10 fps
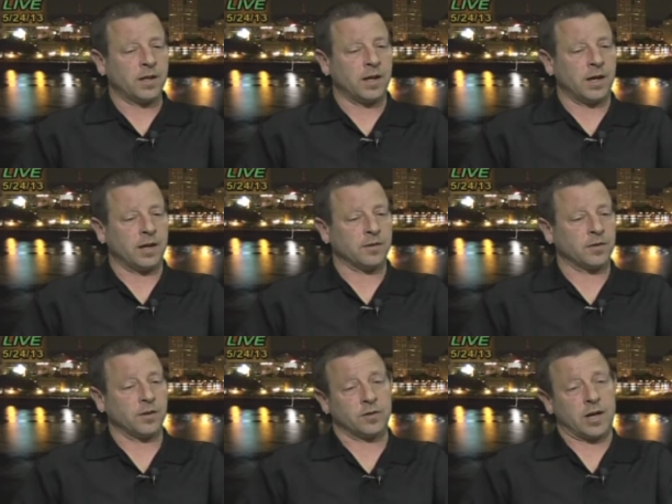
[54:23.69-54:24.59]

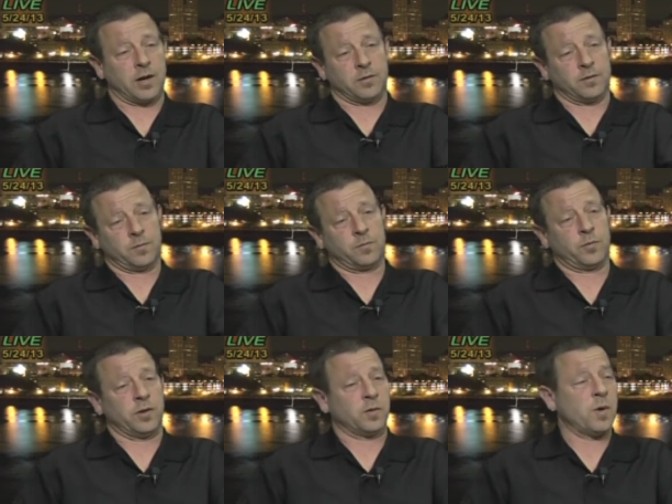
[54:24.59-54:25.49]
And so this guy was
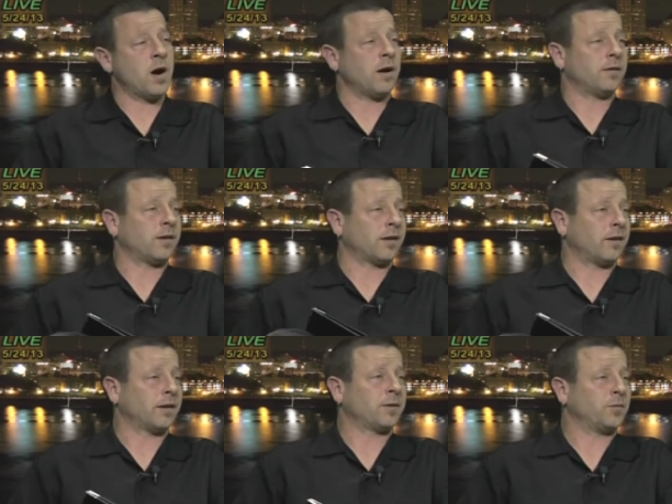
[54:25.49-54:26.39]
pretty smart. He's
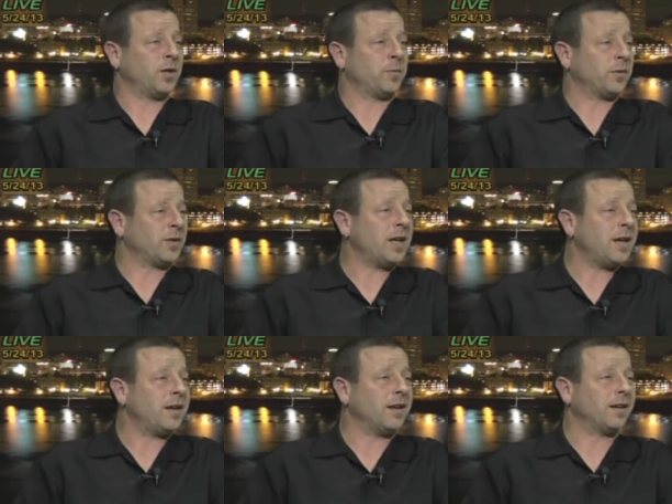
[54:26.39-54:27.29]
like, I'll get some cheaper
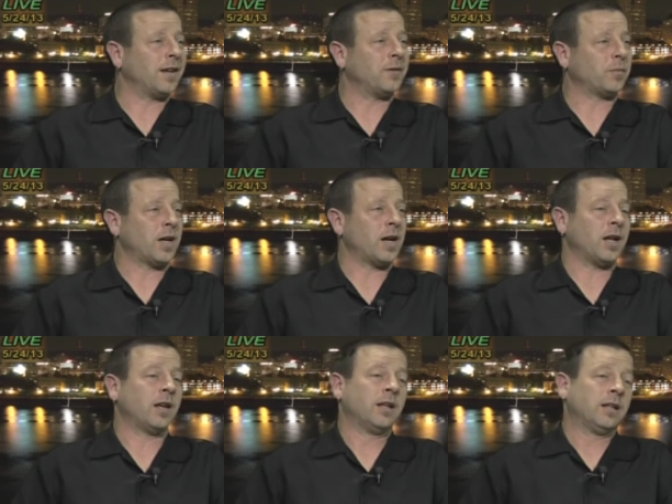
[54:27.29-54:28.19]
seed and, and mm-hmm.
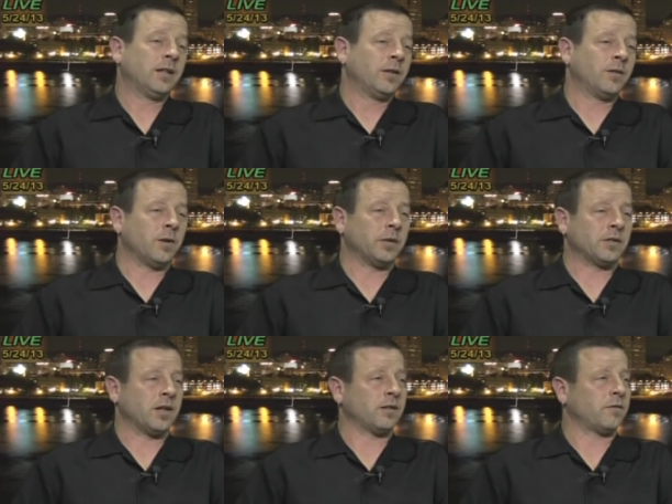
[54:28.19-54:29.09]
plant it. Well,
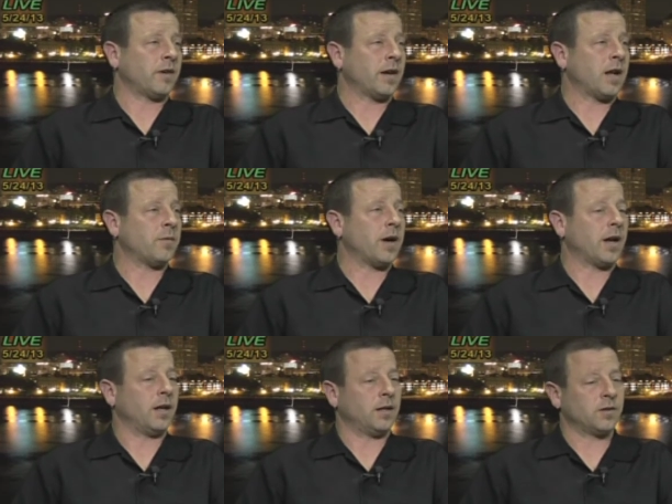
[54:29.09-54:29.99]
Monsanto found out
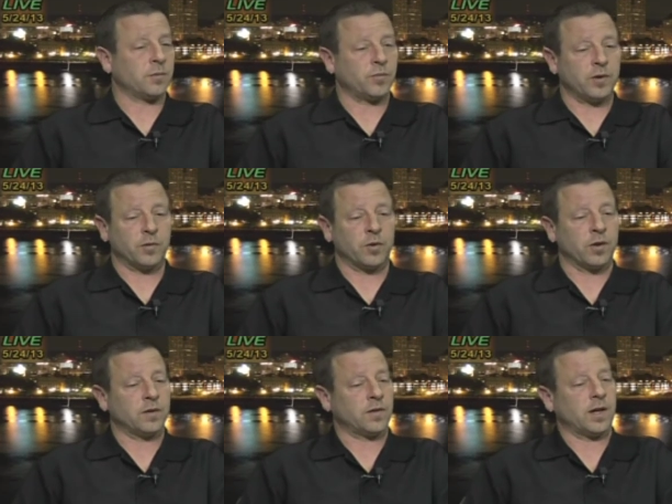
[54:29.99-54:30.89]
about it, and the Supreme
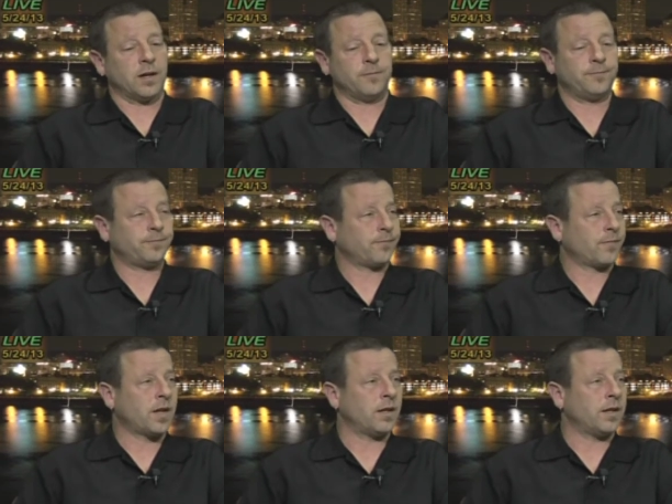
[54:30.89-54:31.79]
Court said
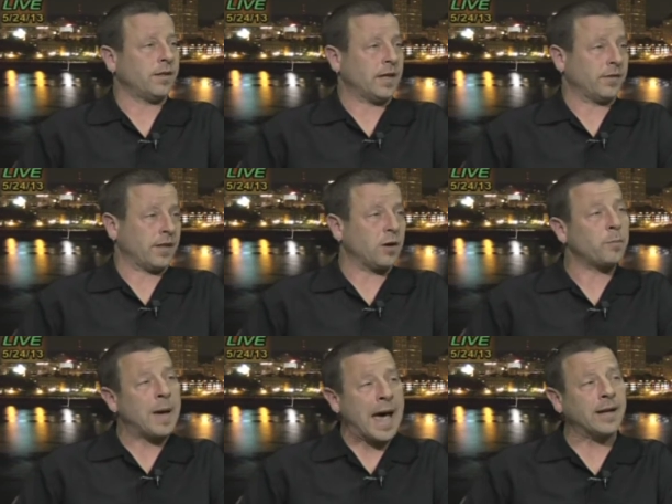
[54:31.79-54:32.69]
that
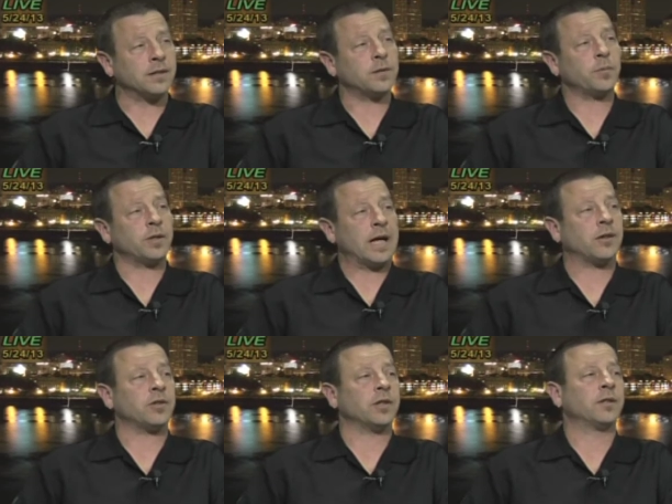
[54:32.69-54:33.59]
their patent
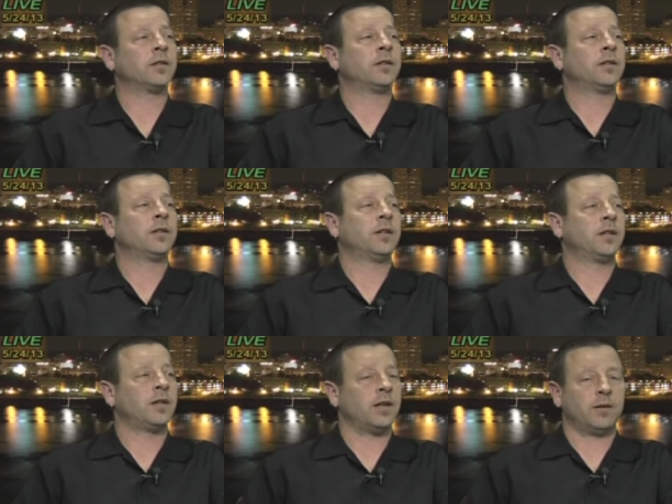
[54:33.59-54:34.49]
protection
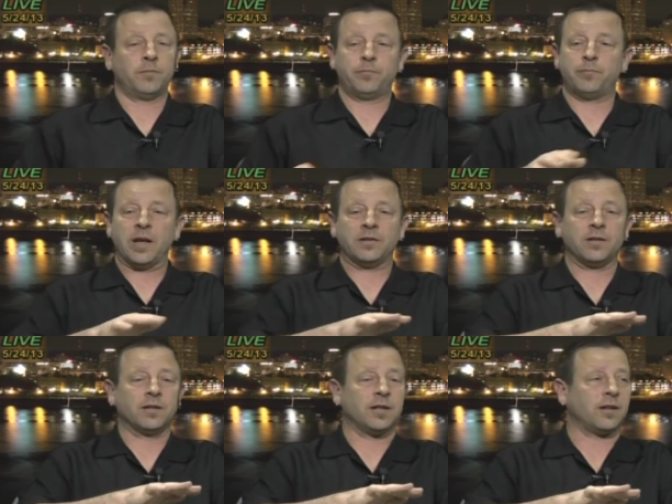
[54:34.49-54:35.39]

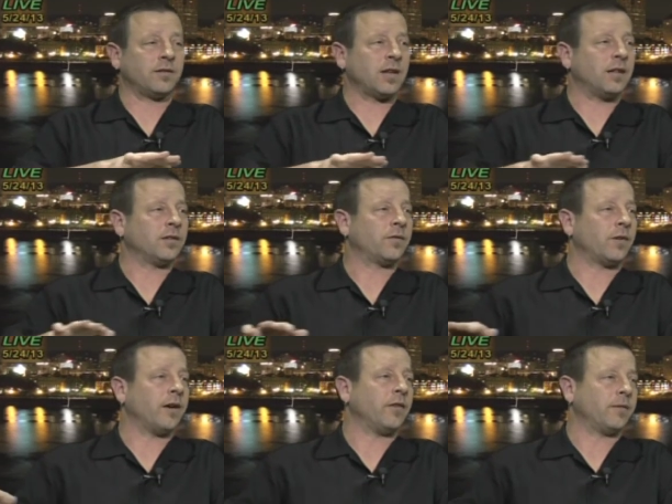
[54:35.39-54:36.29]
basically extends
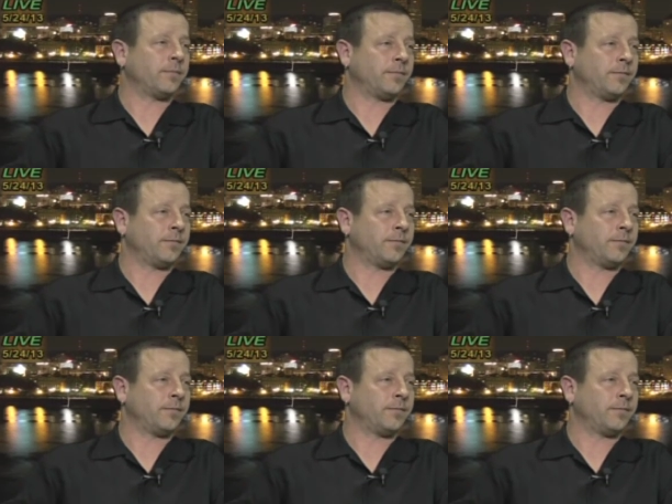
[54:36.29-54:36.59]
forever.